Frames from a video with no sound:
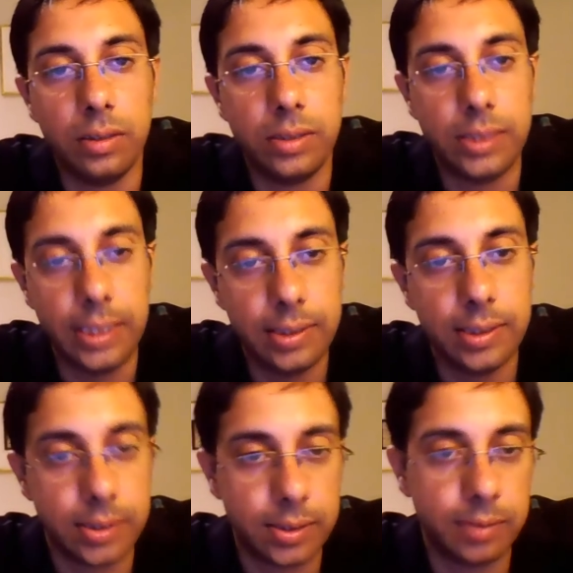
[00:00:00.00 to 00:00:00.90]
see
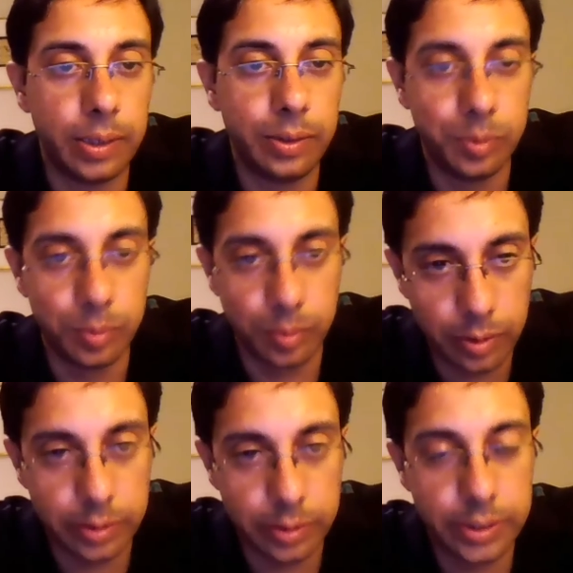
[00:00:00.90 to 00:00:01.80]
this when you
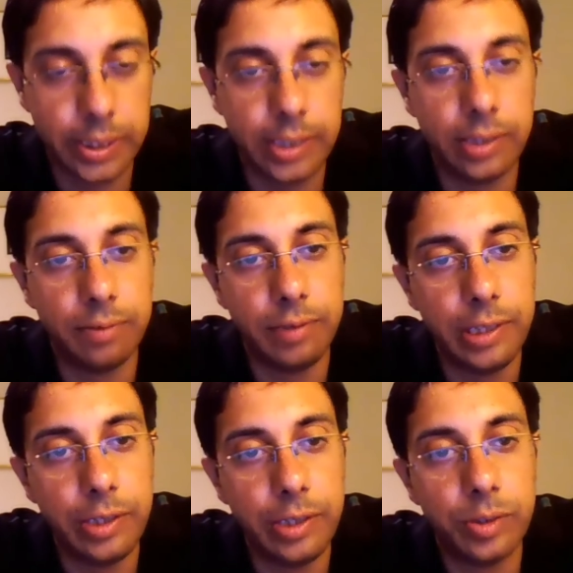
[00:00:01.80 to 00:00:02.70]
see the videos
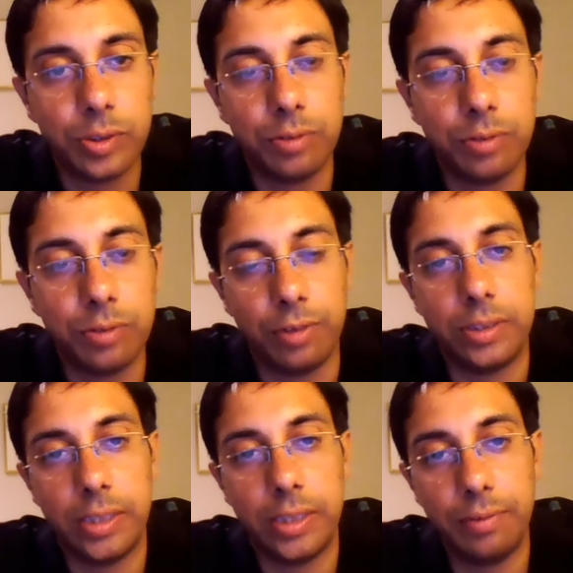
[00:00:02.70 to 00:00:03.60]
on functions. Every
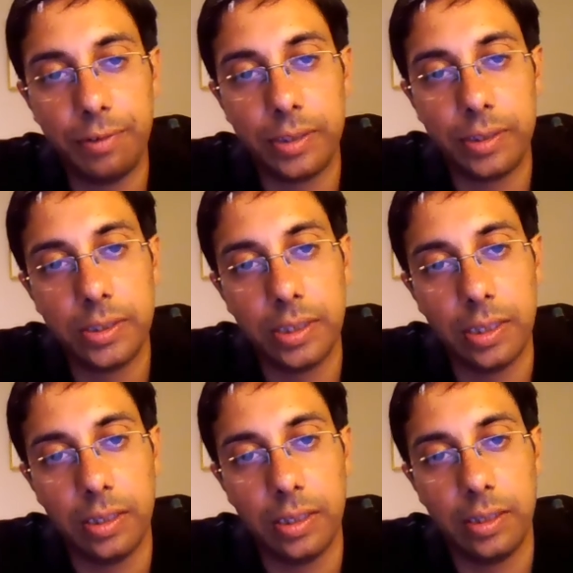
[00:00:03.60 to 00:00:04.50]
function
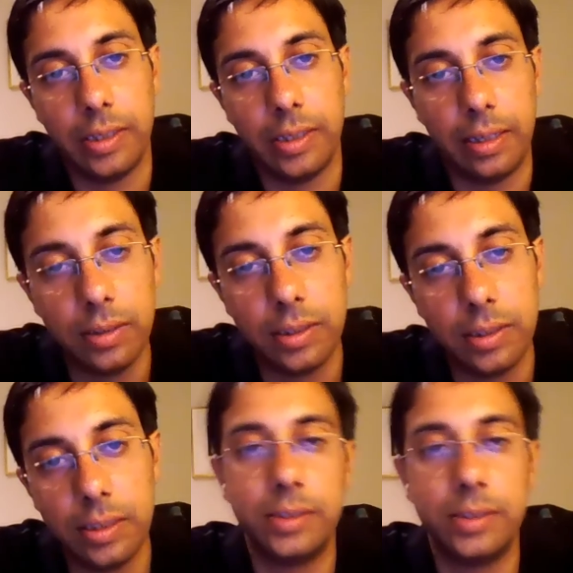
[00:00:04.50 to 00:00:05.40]

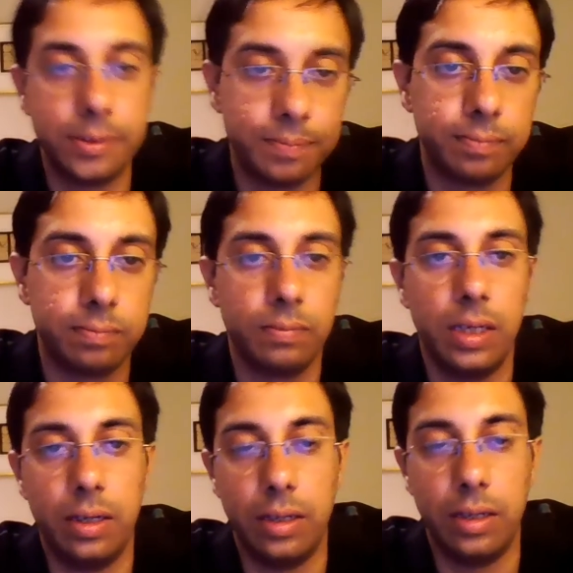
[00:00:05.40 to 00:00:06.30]
returns
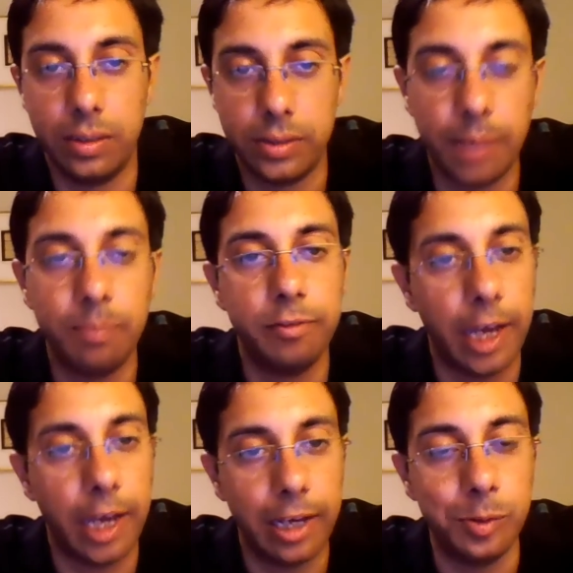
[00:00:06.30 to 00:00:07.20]
some
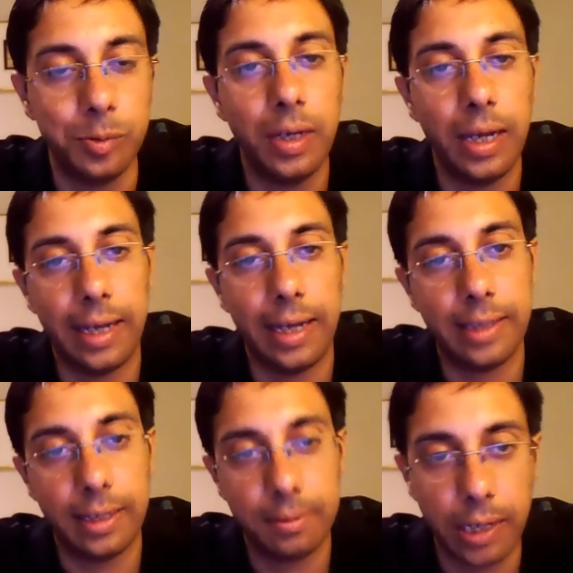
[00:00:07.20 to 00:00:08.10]
value, and
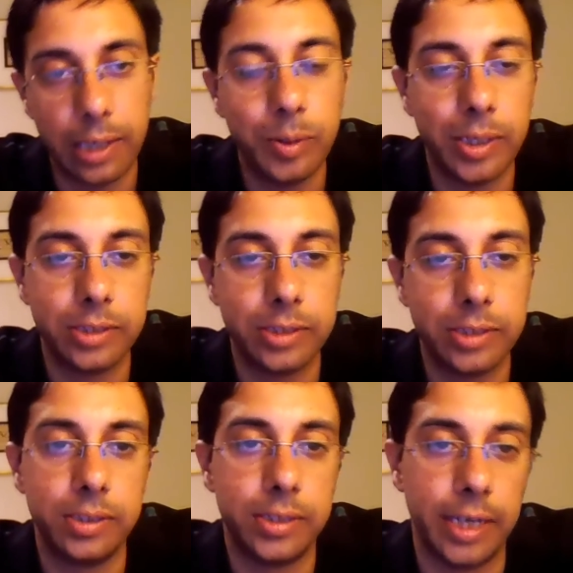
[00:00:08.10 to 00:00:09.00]
that value has a type.